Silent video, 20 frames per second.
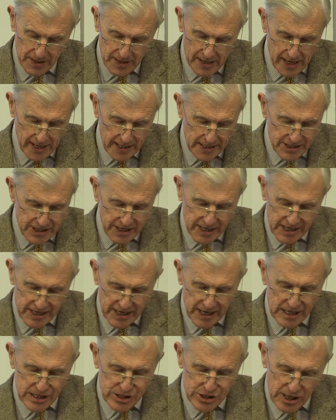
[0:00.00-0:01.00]
Indeed,
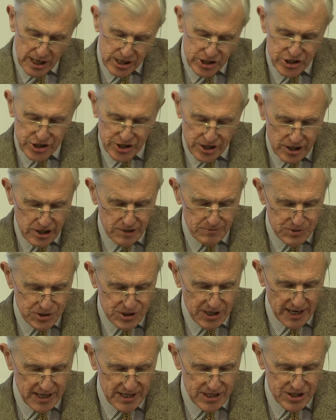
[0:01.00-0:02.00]
in such
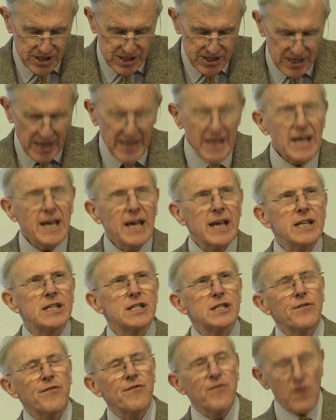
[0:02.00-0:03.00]
circumstances, it is
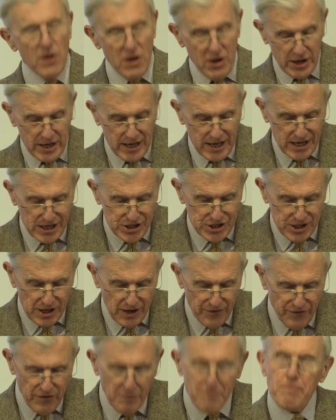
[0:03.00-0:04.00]
far easier
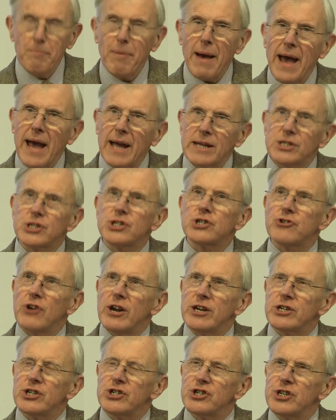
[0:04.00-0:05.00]
for bad
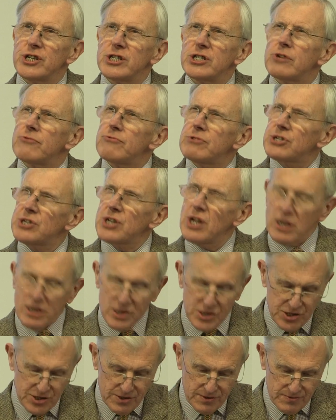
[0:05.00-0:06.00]
strategy to
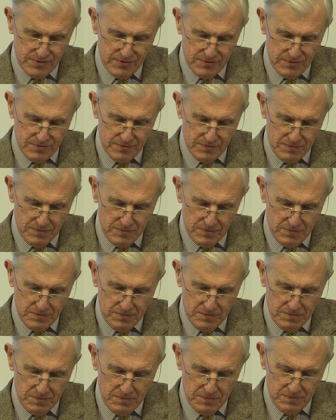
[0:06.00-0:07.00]
result.
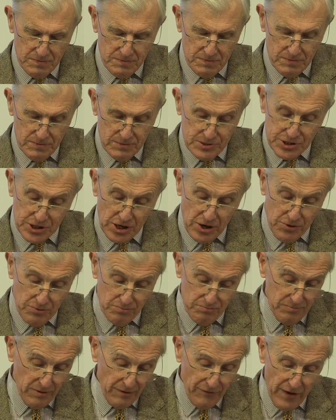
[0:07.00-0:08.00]
So
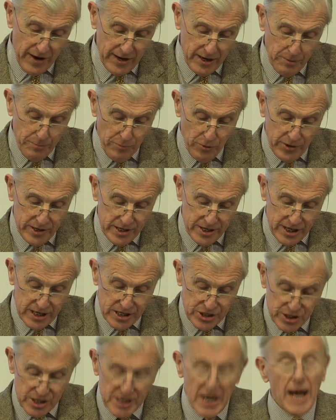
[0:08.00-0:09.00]
the final point is
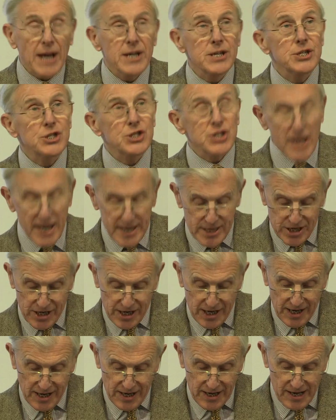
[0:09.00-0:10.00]
that
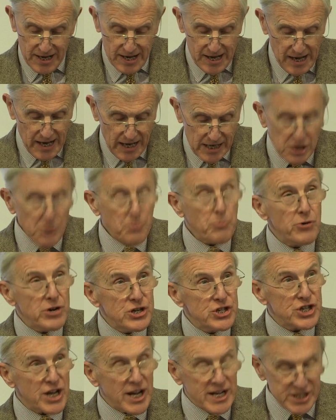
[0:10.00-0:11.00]
understanding and
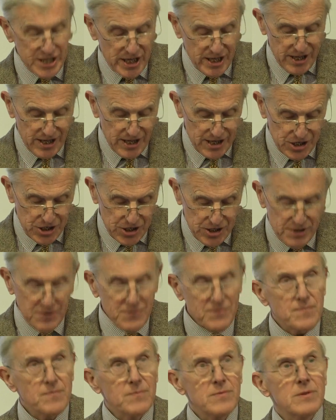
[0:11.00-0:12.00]
appreciating this
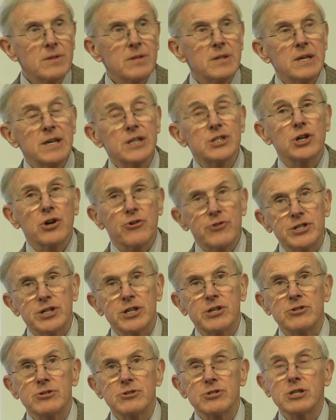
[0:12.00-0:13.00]
is
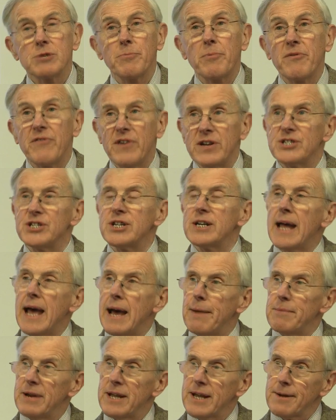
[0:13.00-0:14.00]
critical to prevent it
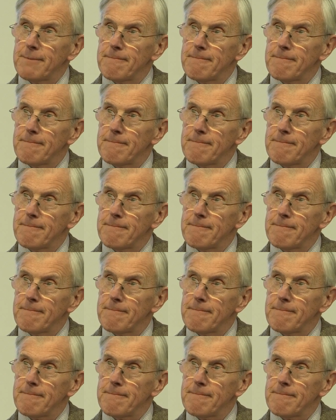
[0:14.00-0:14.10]
happening.